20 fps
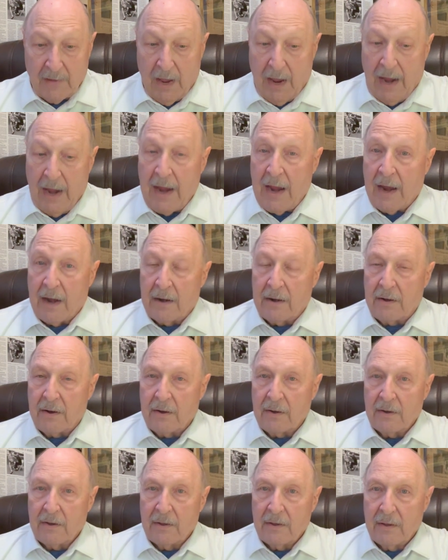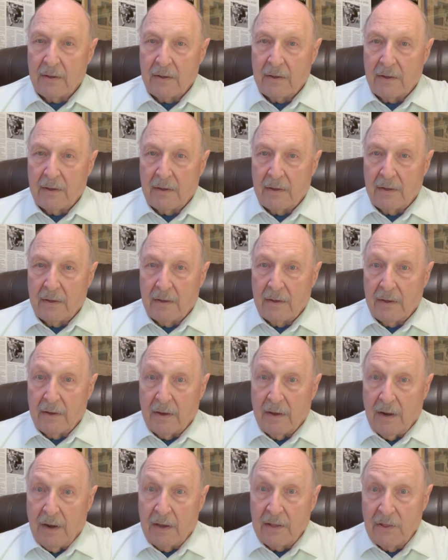And
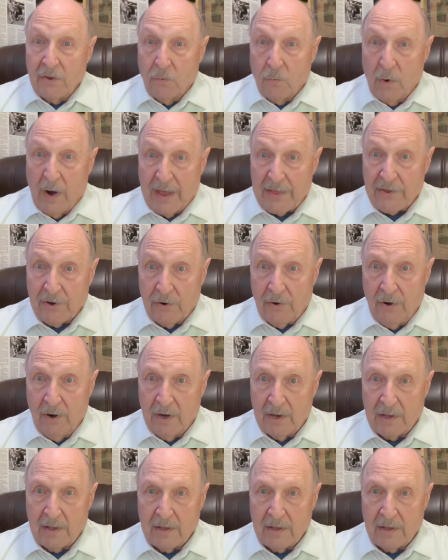in the weather,